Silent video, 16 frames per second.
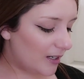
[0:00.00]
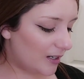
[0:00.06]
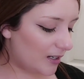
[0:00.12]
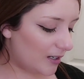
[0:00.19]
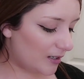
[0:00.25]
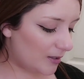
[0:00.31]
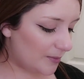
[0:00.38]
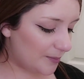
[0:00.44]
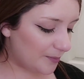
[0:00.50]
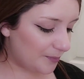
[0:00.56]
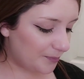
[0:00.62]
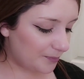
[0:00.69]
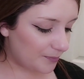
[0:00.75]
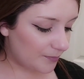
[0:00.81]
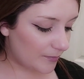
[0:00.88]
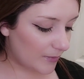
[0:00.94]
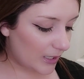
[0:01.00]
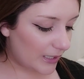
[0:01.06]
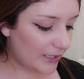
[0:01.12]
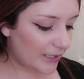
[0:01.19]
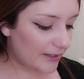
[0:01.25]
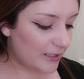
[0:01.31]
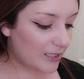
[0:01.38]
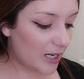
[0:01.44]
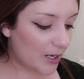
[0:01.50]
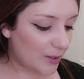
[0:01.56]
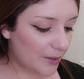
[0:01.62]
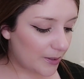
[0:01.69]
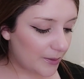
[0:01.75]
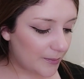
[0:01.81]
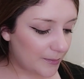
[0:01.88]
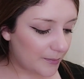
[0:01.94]
And at the
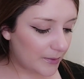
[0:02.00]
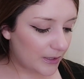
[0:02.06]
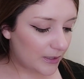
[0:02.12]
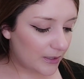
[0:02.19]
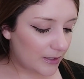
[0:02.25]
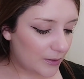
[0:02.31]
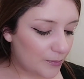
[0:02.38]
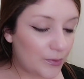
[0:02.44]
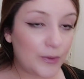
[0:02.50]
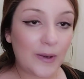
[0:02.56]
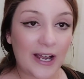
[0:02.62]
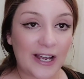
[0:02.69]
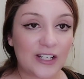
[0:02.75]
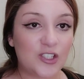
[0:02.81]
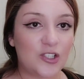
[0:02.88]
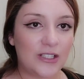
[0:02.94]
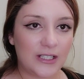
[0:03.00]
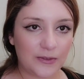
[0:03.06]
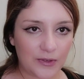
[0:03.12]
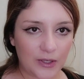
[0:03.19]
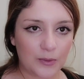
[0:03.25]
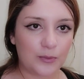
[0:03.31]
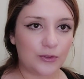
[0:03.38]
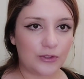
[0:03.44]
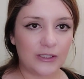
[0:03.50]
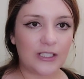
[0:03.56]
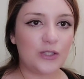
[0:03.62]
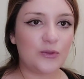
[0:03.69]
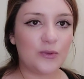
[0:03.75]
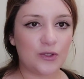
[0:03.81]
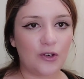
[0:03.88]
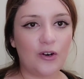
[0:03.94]
time, we were actually living abroad.
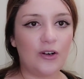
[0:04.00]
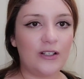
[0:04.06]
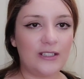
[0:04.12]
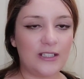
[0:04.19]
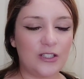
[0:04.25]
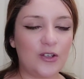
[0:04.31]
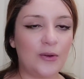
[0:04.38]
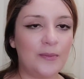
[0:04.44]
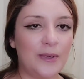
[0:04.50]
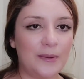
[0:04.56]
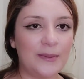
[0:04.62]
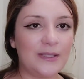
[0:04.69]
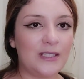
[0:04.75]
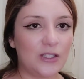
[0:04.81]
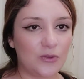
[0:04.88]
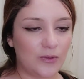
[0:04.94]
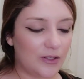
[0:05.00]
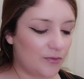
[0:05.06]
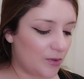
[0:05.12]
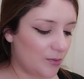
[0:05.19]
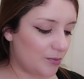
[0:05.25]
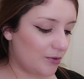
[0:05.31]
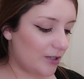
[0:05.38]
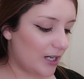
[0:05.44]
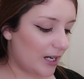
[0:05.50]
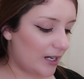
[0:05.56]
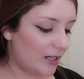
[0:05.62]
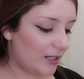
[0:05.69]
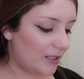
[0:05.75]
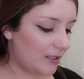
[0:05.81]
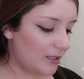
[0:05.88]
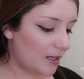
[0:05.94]
This was not a holiday, so me and my sister were living abroad,
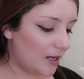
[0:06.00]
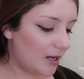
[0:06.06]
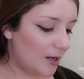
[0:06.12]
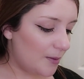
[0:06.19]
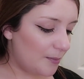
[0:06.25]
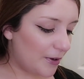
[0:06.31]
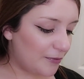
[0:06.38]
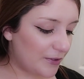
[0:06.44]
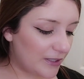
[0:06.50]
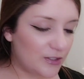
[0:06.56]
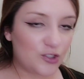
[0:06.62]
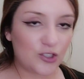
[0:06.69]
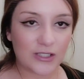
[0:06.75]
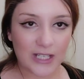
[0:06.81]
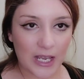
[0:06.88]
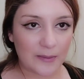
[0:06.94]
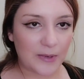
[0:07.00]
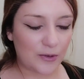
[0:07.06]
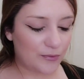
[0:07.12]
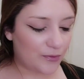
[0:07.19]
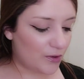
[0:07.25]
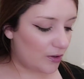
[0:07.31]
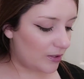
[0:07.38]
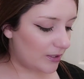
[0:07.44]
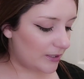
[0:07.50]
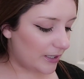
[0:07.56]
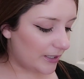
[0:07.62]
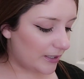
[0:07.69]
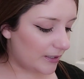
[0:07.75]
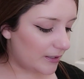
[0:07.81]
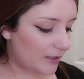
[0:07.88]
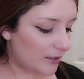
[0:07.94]
and my friend just came out for a
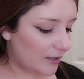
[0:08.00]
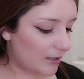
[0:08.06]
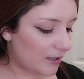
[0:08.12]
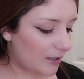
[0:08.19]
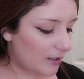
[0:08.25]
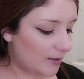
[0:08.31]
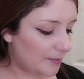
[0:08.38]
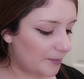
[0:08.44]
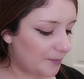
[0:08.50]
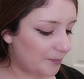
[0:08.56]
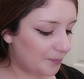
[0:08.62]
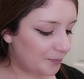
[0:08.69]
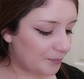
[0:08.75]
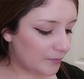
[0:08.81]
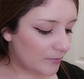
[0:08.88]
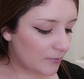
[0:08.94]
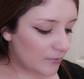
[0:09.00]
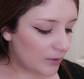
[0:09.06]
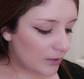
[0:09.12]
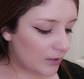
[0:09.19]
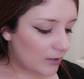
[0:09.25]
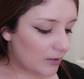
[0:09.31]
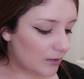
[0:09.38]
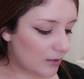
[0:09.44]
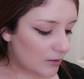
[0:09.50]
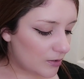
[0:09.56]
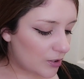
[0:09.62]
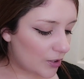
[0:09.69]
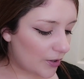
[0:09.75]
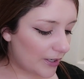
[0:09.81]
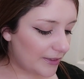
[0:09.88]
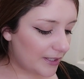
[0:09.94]
holiday.
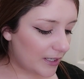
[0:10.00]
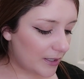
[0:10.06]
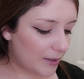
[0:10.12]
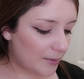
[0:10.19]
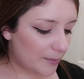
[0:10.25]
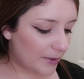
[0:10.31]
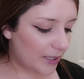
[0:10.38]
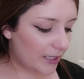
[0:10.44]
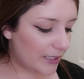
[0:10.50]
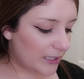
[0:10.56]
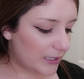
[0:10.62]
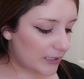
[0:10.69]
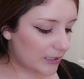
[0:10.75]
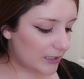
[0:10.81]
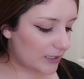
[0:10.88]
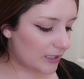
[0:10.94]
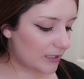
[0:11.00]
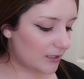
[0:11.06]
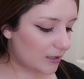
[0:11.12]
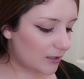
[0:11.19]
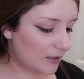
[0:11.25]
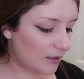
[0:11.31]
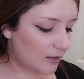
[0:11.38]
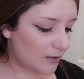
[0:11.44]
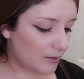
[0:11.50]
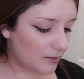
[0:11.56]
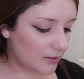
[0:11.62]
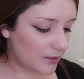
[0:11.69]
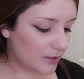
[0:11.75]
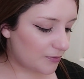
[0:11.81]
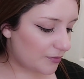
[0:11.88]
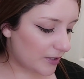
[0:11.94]
So I think my
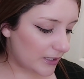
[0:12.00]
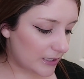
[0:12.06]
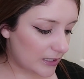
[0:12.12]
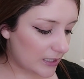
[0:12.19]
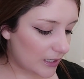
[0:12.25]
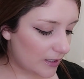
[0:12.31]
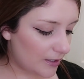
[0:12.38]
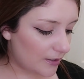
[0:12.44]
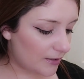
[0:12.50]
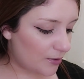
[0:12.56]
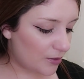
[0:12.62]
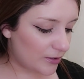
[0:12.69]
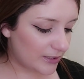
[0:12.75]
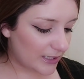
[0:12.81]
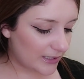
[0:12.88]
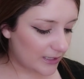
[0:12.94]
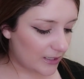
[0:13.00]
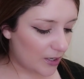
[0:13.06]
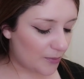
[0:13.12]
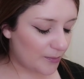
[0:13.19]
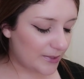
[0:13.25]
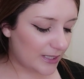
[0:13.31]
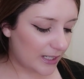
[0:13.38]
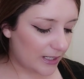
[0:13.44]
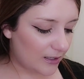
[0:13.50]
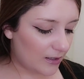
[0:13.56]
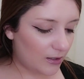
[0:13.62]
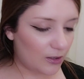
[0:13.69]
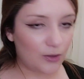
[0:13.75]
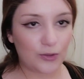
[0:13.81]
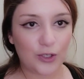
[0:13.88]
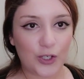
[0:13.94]
sister's friends contacted her and was like,
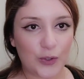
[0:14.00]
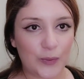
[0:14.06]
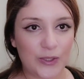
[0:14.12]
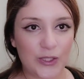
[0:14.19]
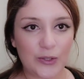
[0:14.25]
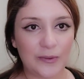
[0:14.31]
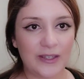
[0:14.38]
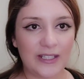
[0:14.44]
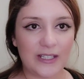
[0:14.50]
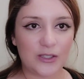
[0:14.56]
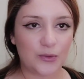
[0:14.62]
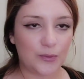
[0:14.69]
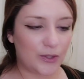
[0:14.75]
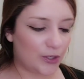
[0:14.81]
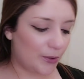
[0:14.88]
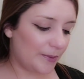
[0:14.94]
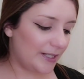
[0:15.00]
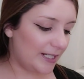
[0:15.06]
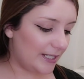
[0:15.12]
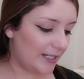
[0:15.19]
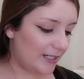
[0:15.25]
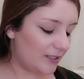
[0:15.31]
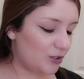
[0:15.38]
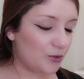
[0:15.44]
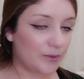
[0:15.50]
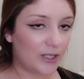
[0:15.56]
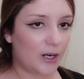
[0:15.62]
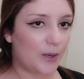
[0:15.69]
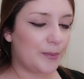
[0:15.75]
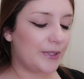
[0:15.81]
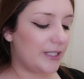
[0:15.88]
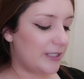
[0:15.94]
oh, look, we're doing this. We're going here. Do you want
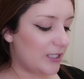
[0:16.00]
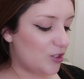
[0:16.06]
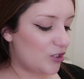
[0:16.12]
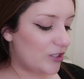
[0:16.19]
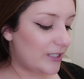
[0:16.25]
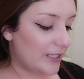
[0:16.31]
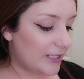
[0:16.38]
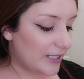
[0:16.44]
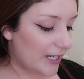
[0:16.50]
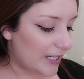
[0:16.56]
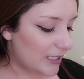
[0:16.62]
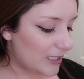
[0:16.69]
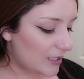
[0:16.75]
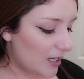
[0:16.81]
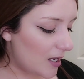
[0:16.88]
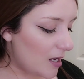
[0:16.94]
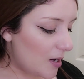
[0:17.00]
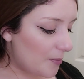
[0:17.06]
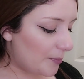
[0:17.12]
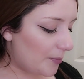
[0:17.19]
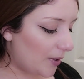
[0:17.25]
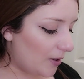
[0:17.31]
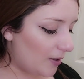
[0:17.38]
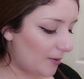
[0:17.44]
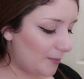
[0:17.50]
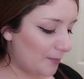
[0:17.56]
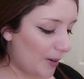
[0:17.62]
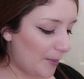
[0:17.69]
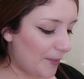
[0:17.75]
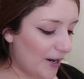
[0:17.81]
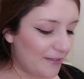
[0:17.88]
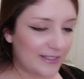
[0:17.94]
to come with us? And she said yes. But
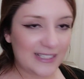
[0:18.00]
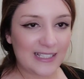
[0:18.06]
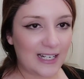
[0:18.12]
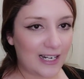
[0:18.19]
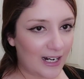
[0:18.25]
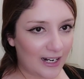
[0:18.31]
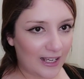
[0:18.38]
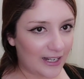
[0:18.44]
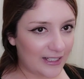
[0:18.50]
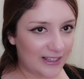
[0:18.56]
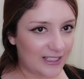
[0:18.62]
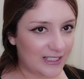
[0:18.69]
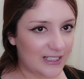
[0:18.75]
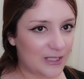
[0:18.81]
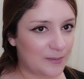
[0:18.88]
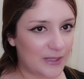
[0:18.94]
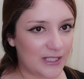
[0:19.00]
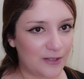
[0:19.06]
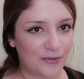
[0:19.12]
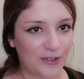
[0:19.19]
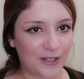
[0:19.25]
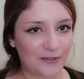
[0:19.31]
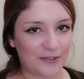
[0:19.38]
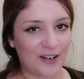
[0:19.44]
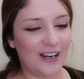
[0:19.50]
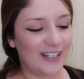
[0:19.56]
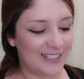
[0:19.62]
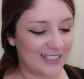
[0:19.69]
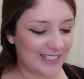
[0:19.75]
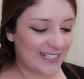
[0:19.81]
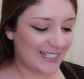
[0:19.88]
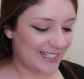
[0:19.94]
my parents didn't like these specific
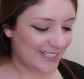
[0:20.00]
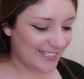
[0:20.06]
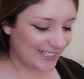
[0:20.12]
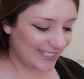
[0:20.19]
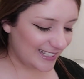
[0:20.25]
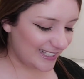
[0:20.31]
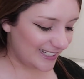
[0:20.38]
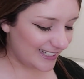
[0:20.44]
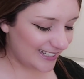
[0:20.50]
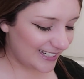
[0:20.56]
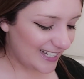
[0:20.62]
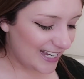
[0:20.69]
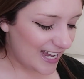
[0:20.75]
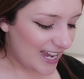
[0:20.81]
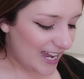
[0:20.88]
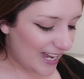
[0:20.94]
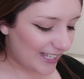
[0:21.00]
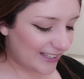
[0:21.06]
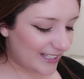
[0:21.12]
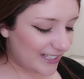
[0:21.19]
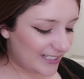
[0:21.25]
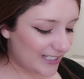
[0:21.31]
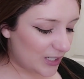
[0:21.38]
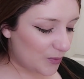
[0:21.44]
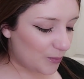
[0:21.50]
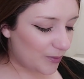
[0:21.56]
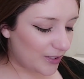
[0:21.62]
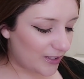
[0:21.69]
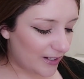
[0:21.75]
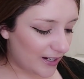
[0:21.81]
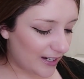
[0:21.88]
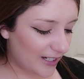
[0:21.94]
friends and they didn't
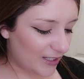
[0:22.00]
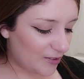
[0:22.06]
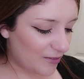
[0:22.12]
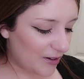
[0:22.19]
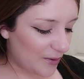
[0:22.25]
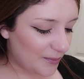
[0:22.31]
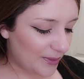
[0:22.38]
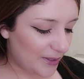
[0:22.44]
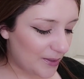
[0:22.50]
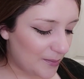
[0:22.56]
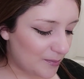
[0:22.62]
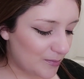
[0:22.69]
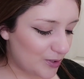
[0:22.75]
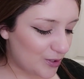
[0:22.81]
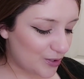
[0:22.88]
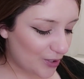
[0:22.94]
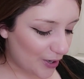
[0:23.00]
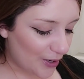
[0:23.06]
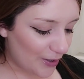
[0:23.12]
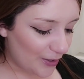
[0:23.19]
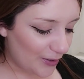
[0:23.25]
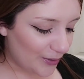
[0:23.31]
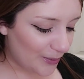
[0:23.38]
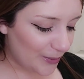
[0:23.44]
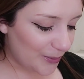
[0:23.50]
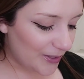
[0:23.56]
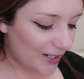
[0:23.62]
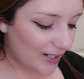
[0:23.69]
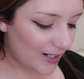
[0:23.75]
want her hanging around with them. So